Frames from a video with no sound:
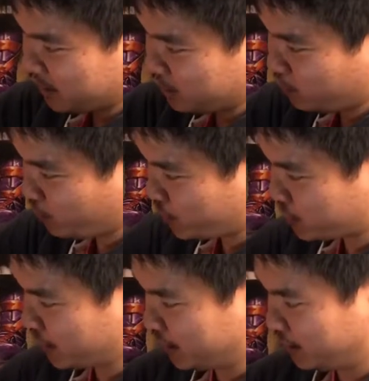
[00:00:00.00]
I do
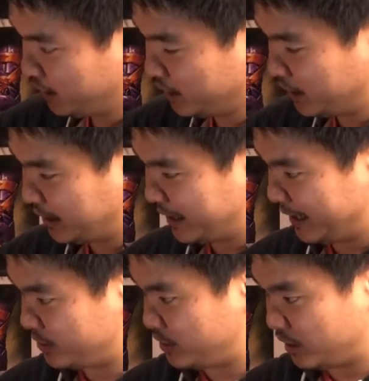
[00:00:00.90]
wish that he
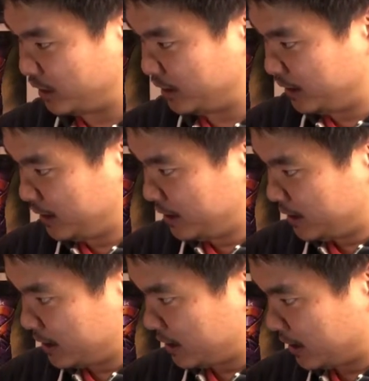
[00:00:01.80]
has the
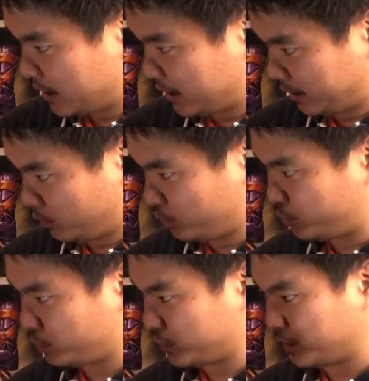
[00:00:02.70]
it
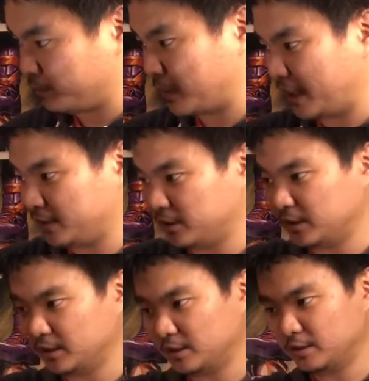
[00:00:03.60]
also was applied
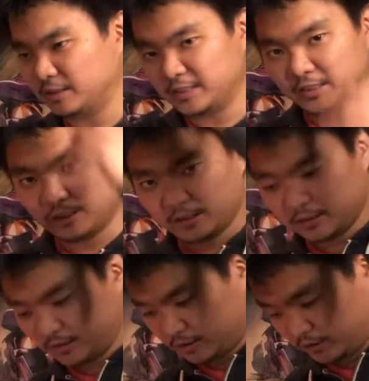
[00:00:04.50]
in
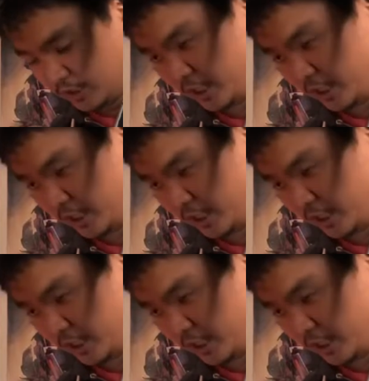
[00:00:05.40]
the